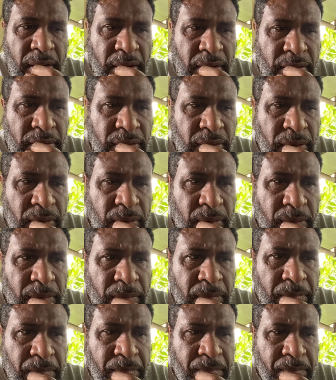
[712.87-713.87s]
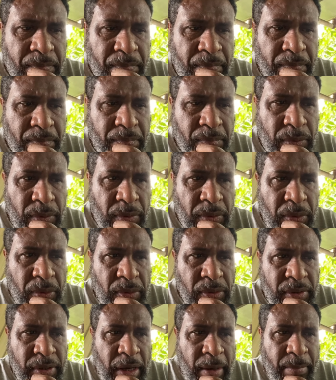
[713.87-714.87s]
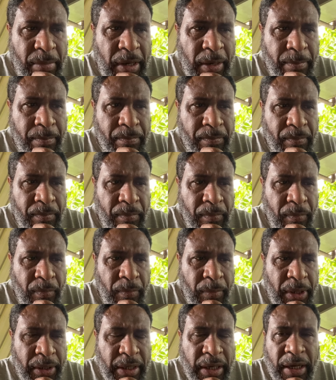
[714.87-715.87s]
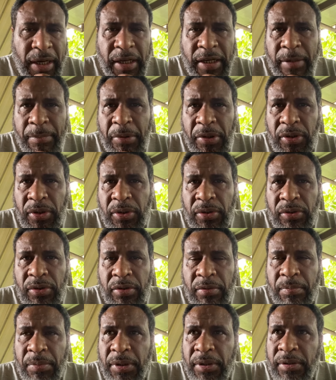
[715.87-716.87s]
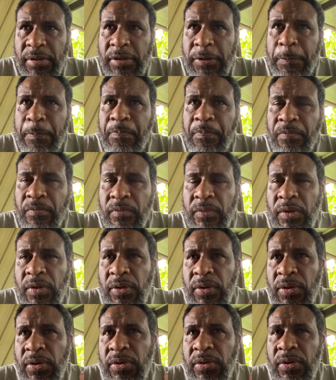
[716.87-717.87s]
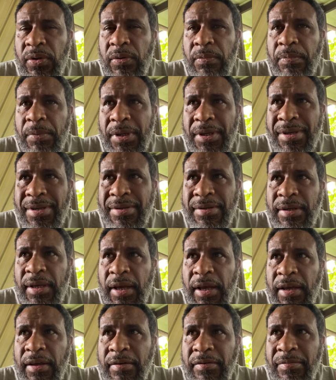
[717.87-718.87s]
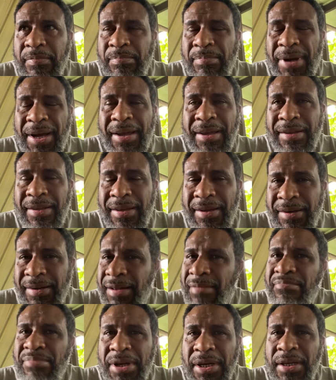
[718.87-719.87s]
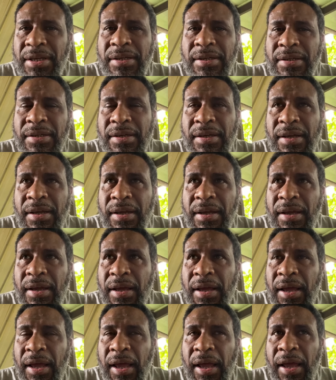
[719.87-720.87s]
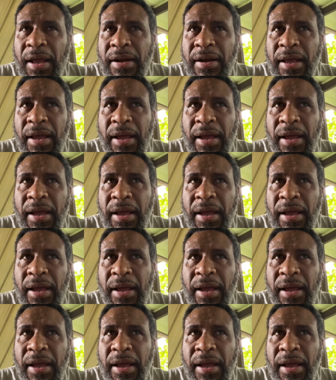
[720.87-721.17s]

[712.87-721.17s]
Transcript: So to sum up, what I learned about YouTube is a marketing company, and they